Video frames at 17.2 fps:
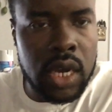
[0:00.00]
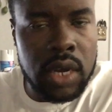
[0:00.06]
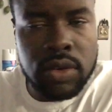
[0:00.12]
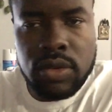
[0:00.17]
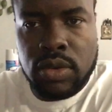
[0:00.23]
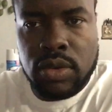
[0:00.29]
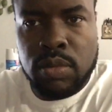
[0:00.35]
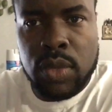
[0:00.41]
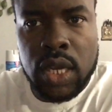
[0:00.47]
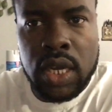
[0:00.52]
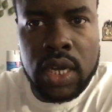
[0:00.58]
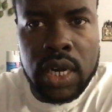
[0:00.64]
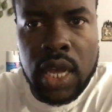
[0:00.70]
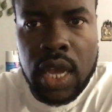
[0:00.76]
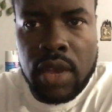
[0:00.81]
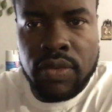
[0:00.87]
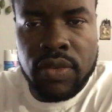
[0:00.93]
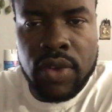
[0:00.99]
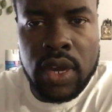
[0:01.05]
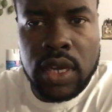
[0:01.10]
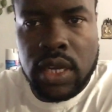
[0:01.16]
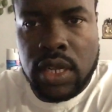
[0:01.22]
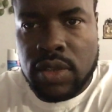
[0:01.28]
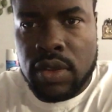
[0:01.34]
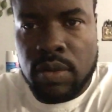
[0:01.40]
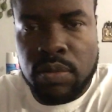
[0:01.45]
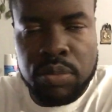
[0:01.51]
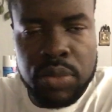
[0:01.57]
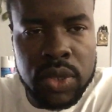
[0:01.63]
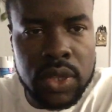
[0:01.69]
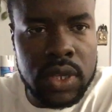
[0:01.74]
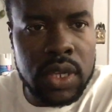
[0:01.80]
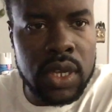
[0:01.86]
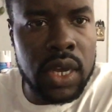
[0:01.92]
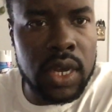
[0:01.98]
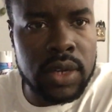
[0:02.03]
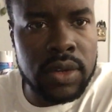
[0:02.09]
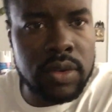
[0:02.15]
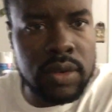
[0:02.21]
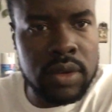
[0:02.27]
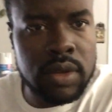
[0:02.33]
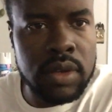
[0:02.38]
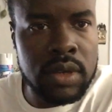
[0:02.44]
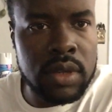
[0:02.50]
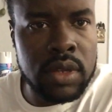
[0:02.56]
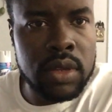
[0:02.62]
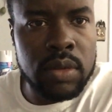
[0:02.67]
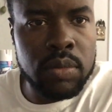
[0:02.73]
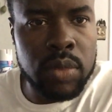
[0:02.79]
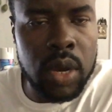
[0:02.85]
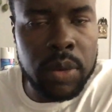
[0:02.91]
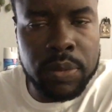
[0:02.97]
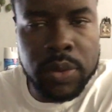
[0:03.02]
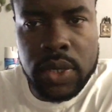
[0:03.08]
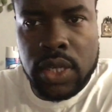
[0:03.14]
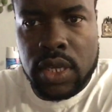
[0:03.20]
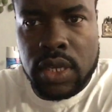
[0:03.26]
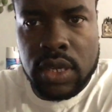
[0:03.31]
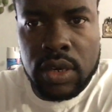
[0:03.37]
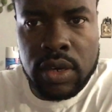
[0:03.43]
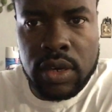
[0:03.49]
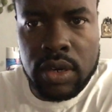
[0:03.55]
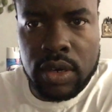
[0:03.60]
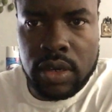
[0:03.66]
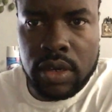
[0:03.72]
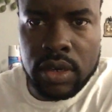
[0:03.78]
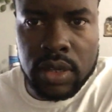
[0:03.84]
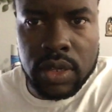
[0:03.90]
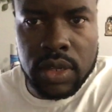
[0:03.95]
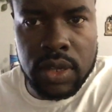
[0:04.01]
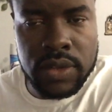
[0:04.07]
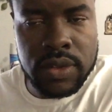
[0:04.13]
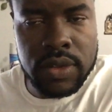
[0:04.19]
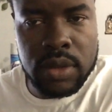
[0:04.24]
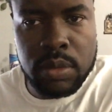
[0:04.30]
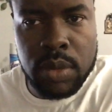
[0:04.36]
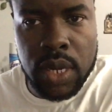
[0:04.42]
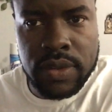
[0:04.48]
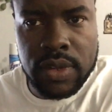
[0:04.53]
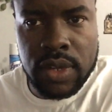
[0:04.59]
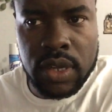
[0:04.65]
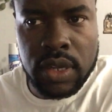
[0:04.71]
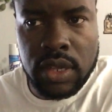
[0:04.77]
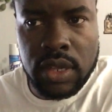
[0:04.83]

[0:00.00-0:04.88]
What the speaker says: down and make life and get some pitney and populate the earth. You see what I say?